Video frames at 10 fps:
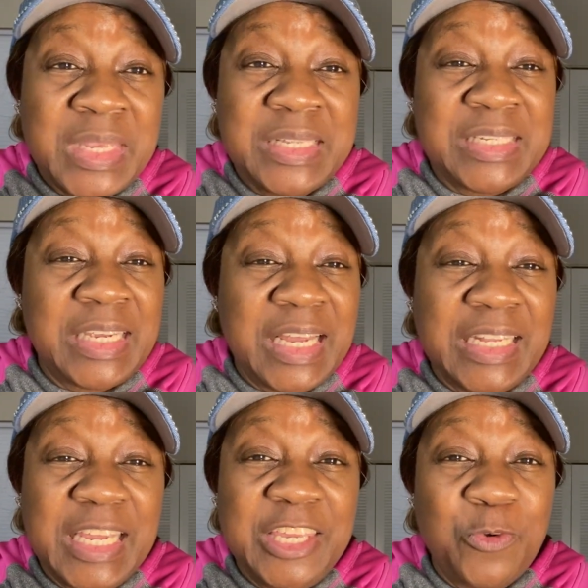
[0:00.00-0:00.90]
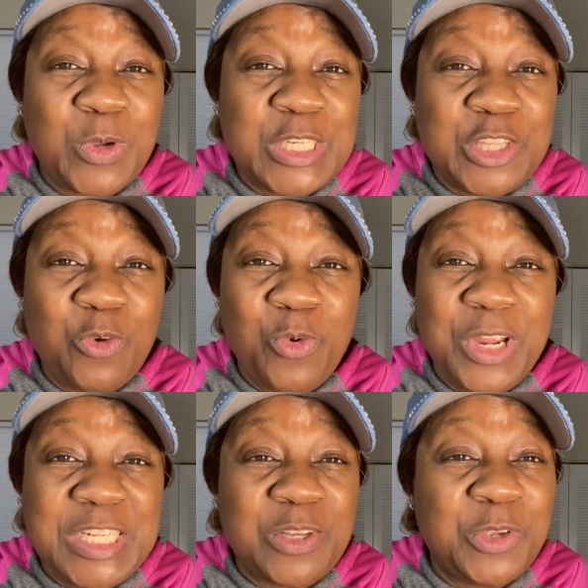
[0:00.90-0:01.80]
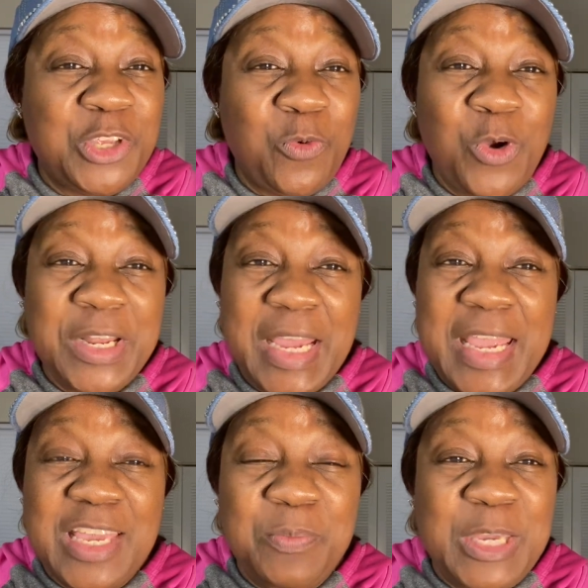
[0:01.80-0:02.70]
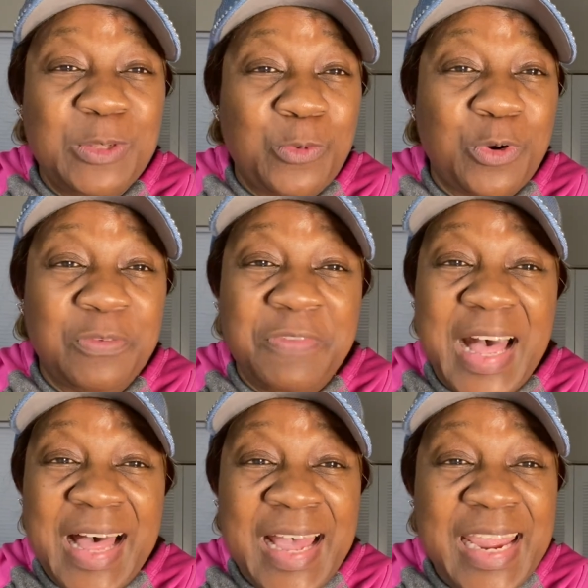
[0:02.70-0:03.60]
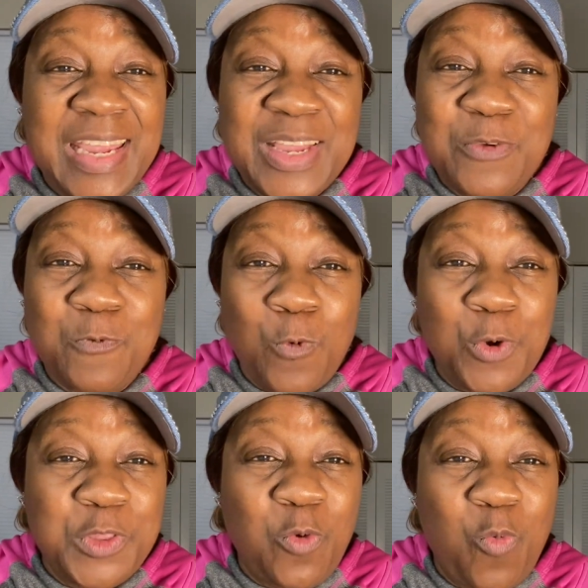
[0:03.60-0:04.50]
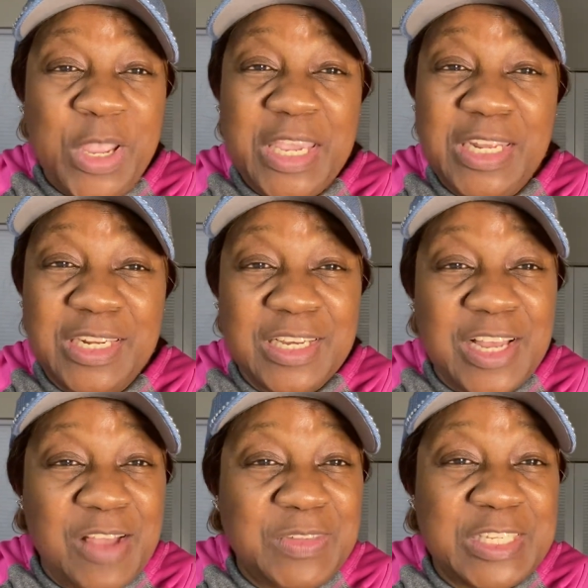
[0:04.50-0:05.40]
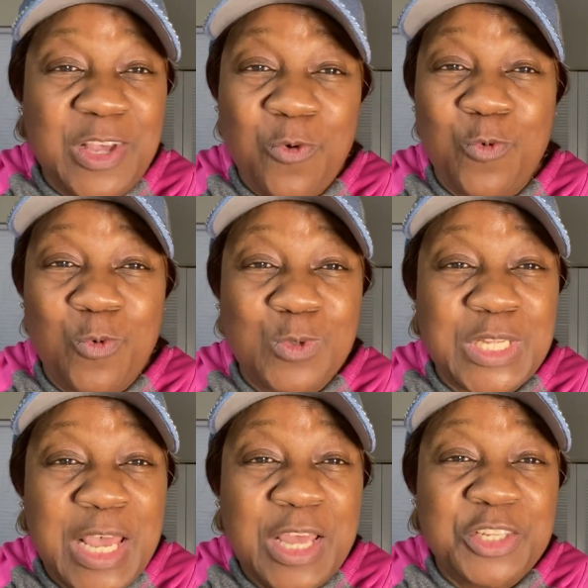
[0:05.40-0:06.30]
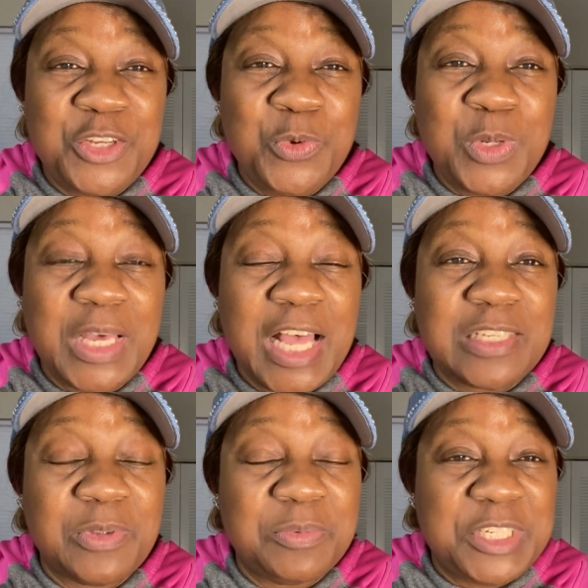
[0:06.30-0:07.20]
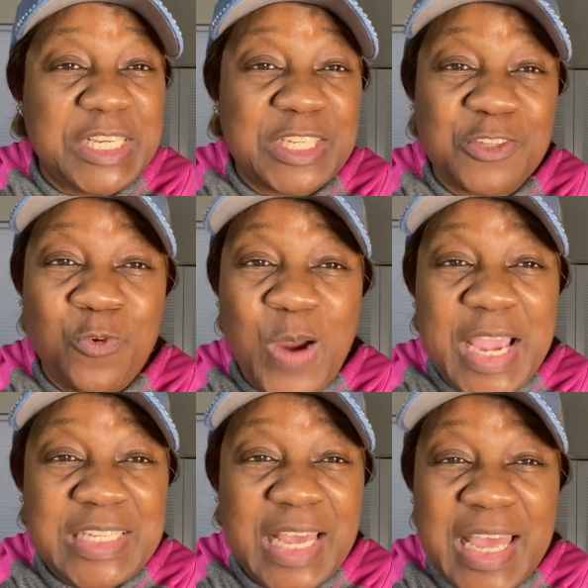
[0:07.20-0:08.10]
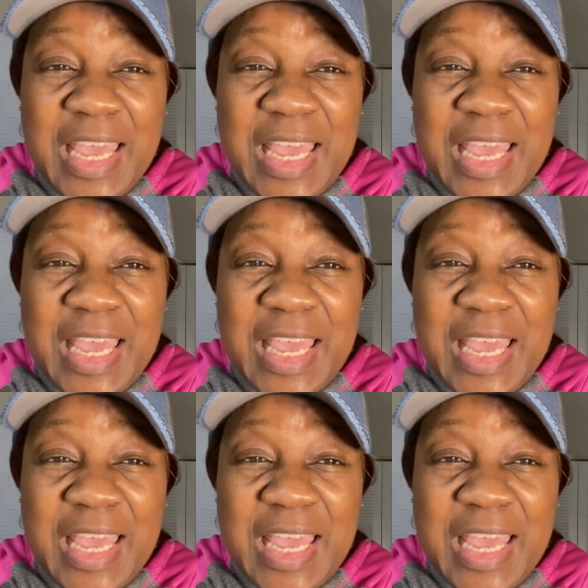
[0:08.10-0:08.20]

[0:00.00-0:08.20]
telling your story so your name can be glorified for the winning of souls to the gospel of Jesus Christ.